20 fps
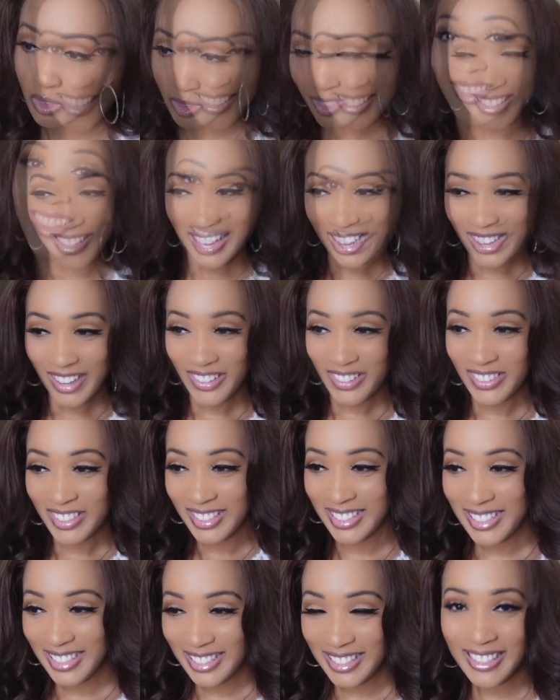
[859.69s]
Y'all,
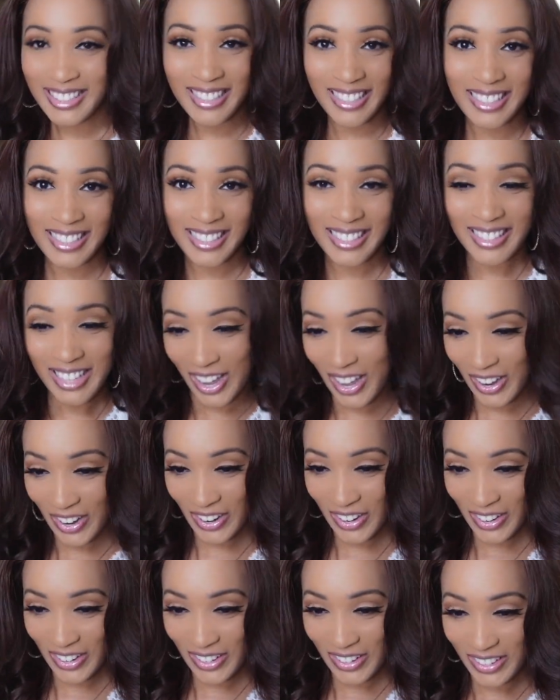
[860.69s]
this is
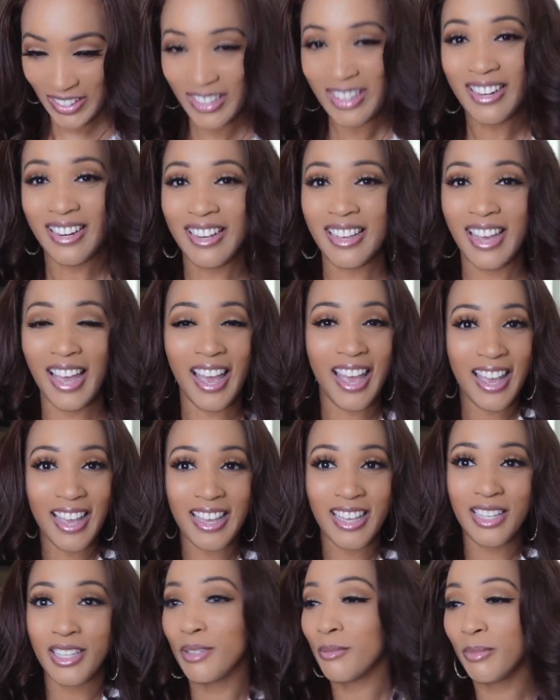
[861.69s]
her.
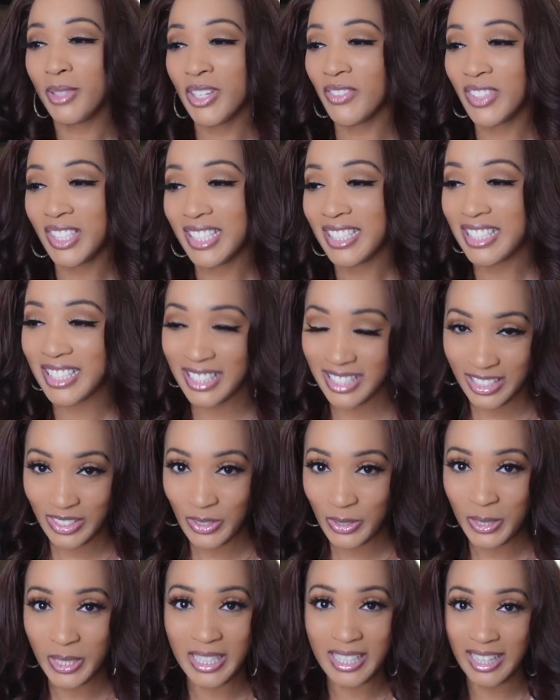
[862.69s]
I am loving this
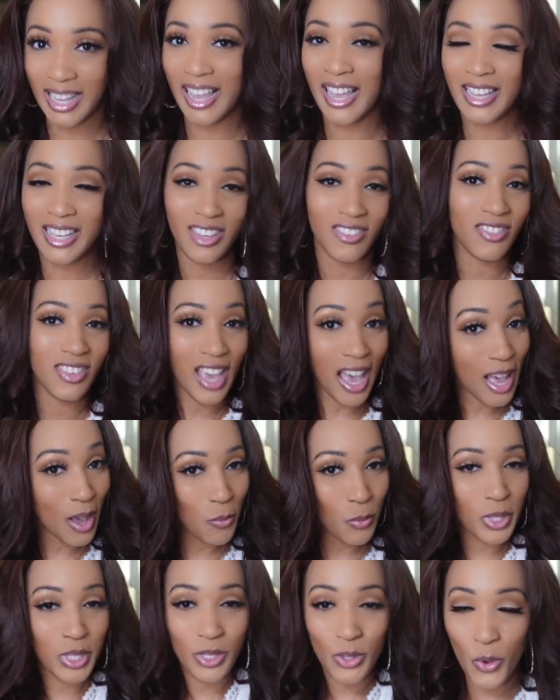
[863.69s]
unit. Like, if y'all
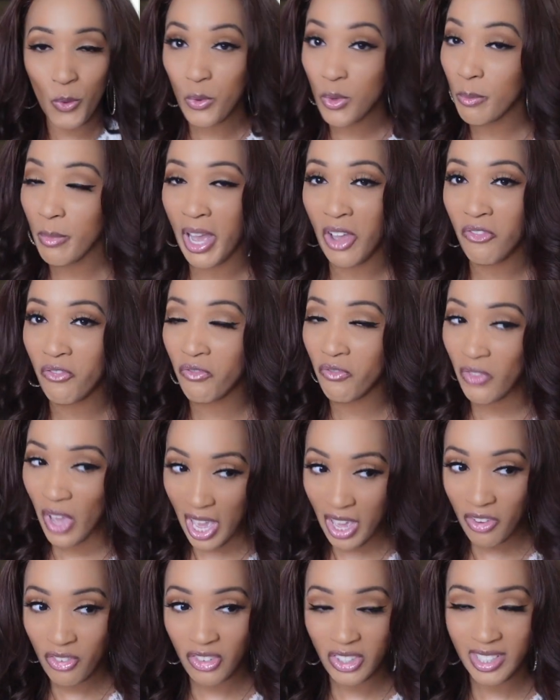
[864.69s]
want to know what my
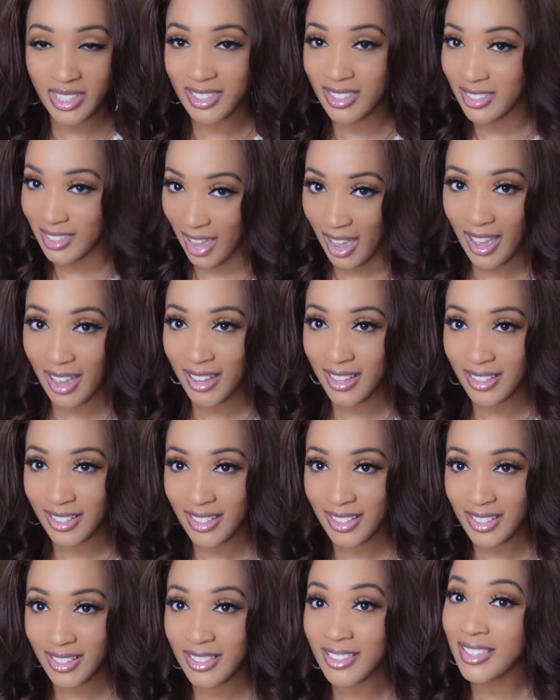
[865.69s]
favorite style
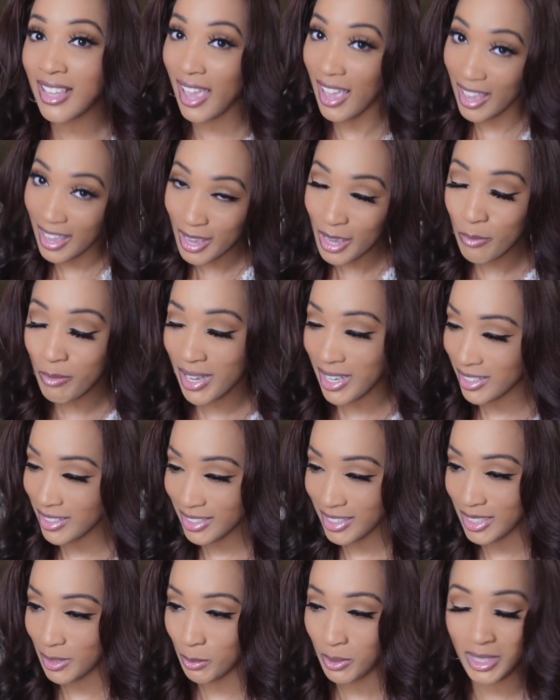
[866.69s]
is, and my
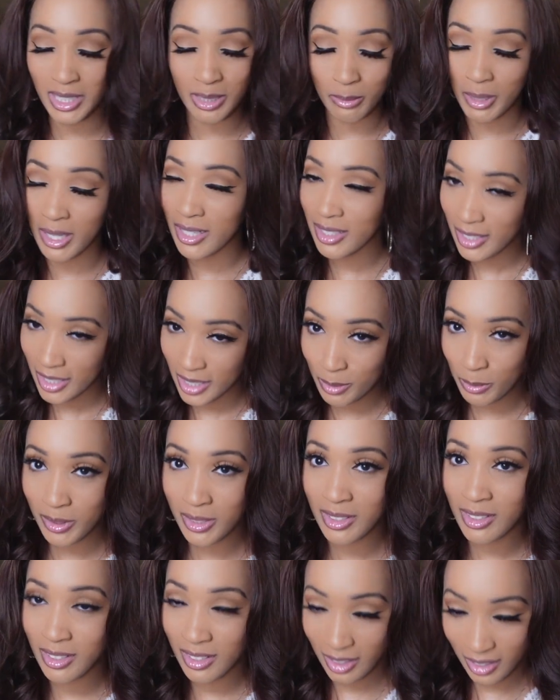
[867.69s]
husband, because my
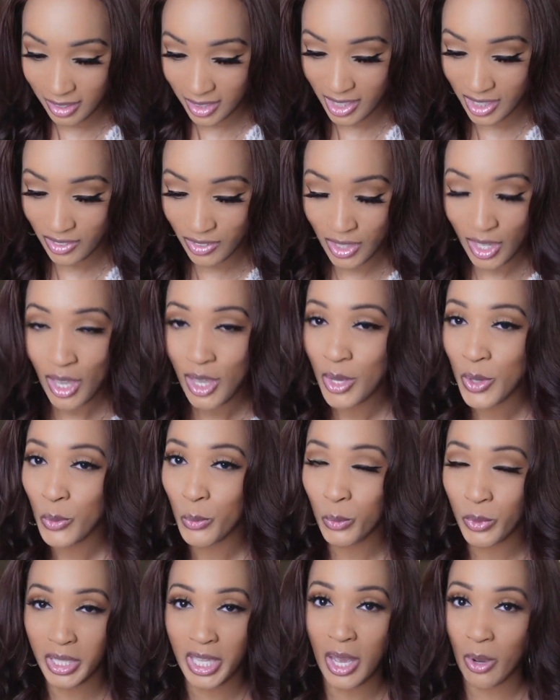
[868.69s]
husband loves
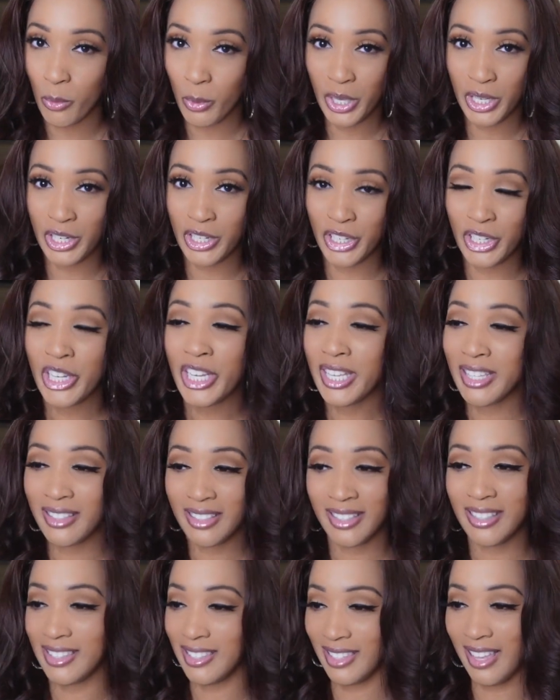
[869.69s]
when I wear
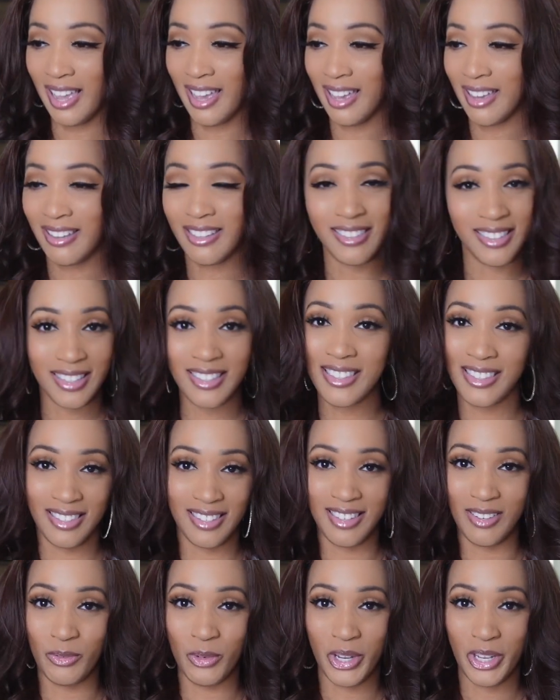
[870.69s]
this style, this is
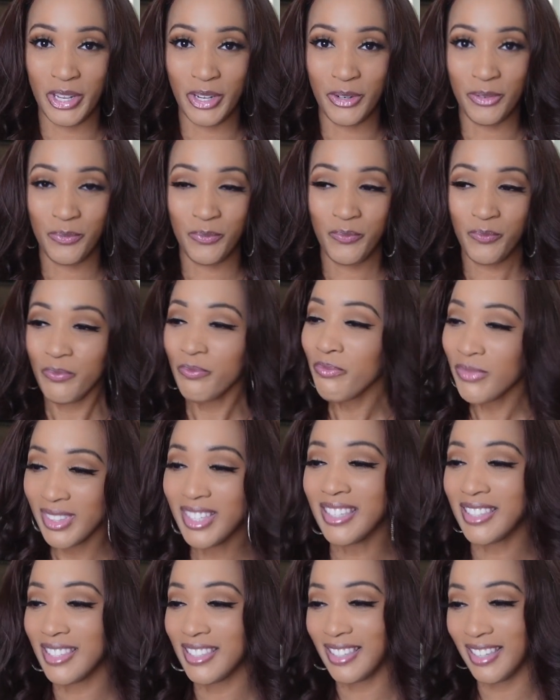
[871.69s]
it right here.
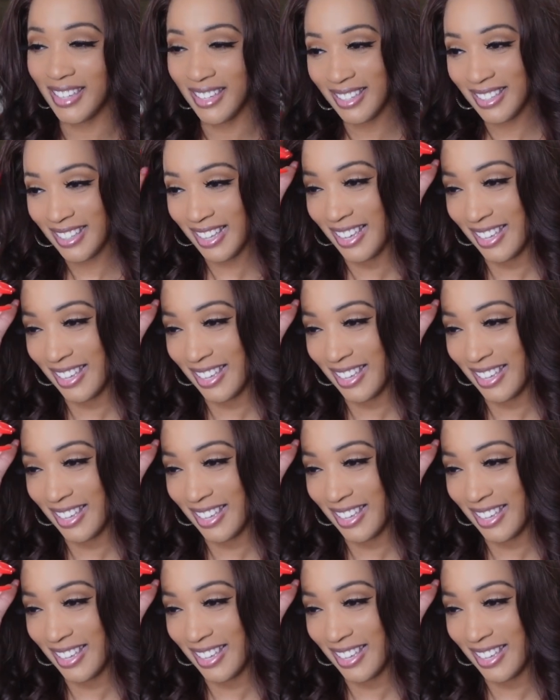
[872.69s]
This is it.